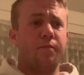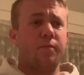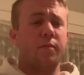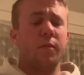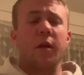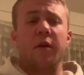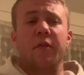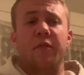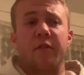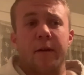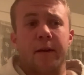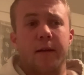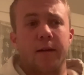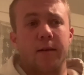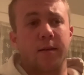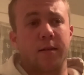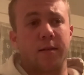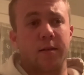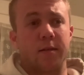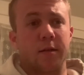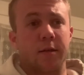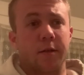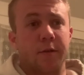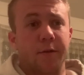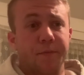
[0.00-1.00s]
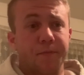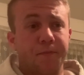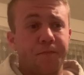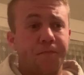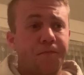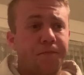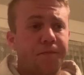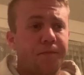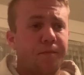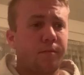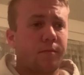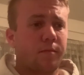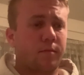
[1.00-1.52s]
I think, so
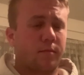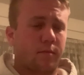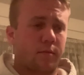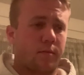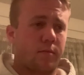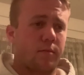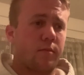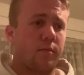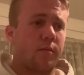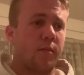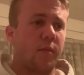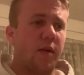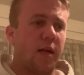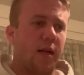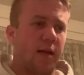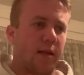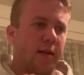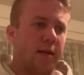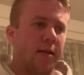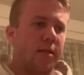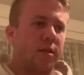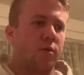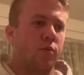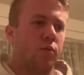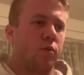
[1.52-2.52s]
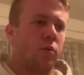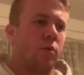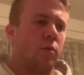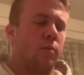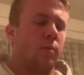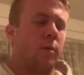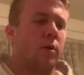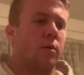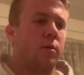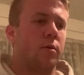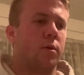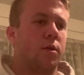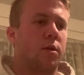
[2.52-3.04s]
that's the rule.
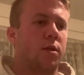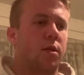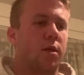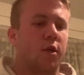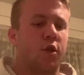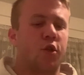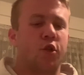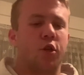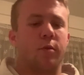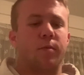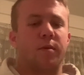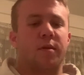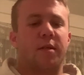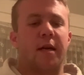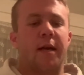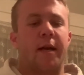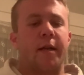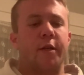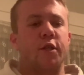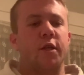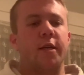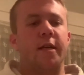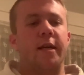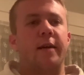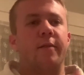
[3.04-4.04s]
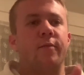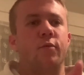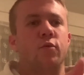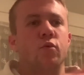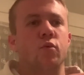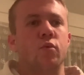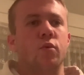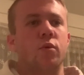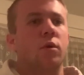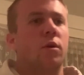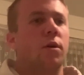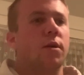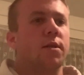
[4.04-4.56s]
Most shops actually have
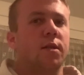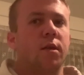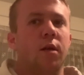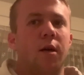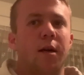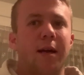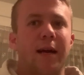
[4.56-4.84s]
drawn lines, like